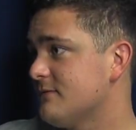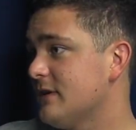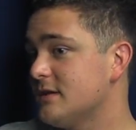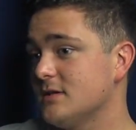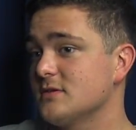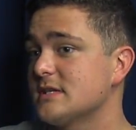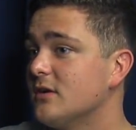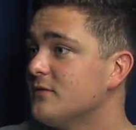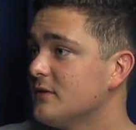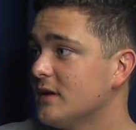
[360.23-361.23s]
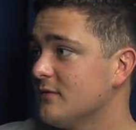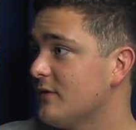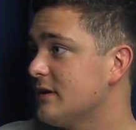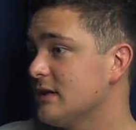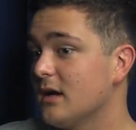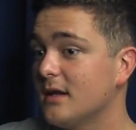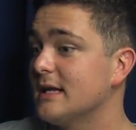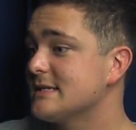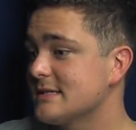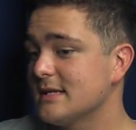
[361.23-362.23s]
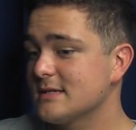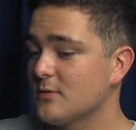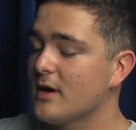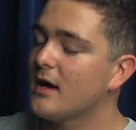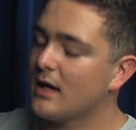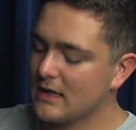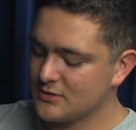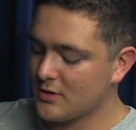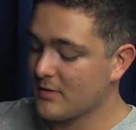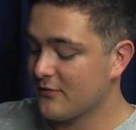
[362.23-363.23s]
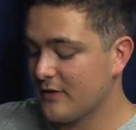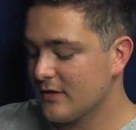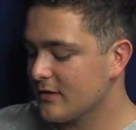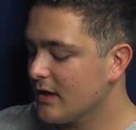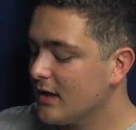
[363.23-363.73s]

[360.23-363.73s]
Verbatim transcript: faith in yourself and, and faith in God. That's that's where I, I, draw my faith.